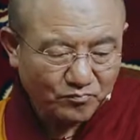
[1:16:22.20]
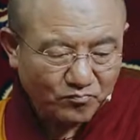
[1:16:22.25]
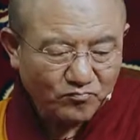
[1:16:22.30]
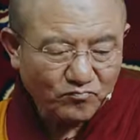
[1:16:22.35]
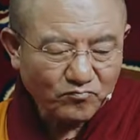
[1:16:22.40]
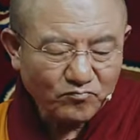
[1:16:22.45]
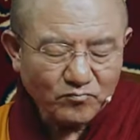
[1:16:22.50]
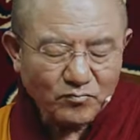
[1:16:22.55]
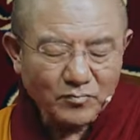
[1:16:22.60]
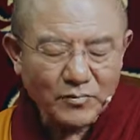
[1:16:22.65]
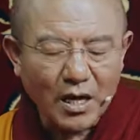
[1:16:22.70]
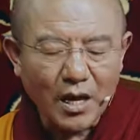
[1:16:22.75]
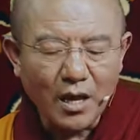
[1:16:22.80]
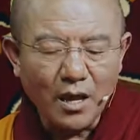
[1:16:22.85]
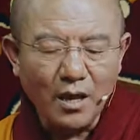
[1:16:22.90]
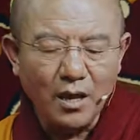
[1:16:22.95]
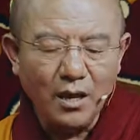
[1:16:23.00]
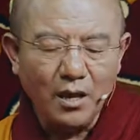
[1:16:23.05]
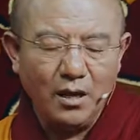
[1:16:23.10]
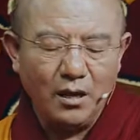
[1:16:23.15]
So you should
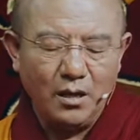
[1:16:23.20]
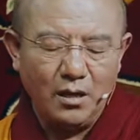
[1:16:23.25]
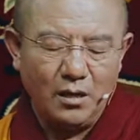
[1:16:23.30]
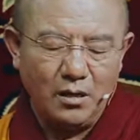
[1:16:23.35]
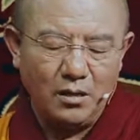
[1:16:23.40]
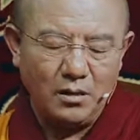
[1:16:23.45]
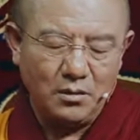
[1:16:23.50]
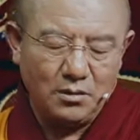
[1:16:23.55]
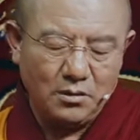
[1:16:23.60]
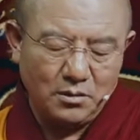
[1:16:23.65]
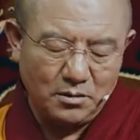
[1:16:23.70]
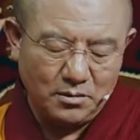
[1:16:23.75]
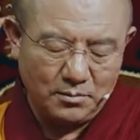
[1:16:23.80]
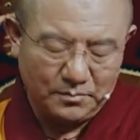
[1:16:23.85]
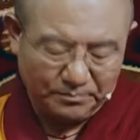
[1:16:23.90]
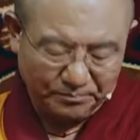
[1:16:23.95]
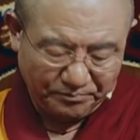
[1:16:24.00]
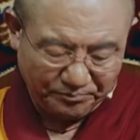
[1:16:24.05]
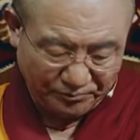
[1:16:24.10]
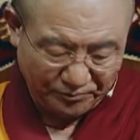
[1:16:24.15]
really read into it
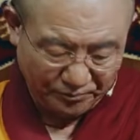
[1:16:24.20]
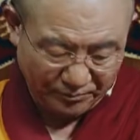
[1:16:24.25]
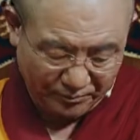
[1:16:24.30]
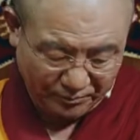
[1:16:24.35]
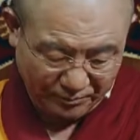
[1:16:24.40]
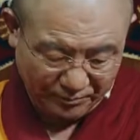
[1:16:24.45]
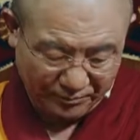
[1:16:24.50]
yourself.